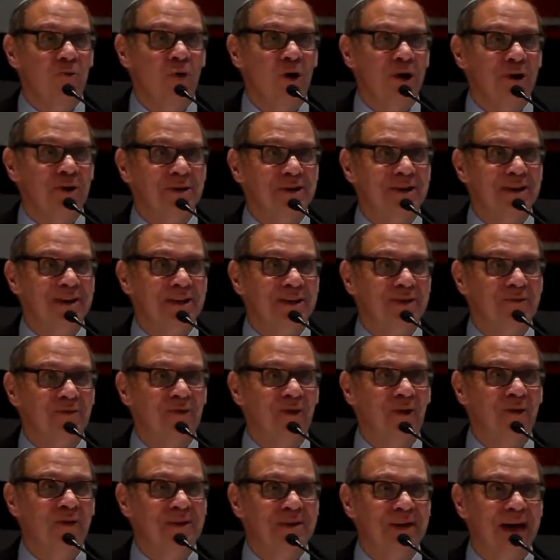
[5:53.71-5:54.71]
royalties
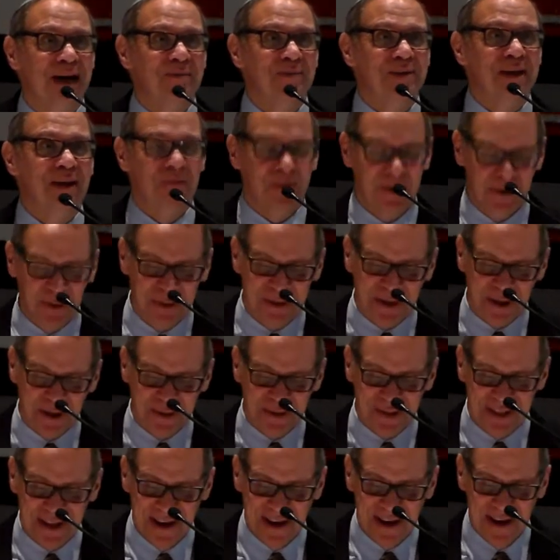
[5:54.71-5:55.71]
for all the times I used
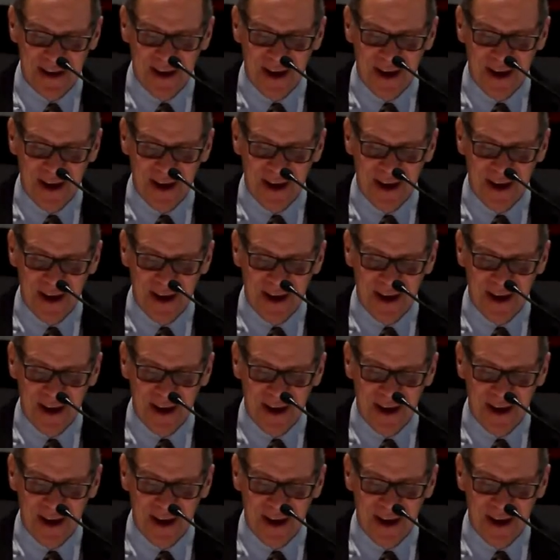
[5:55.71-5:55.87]
those,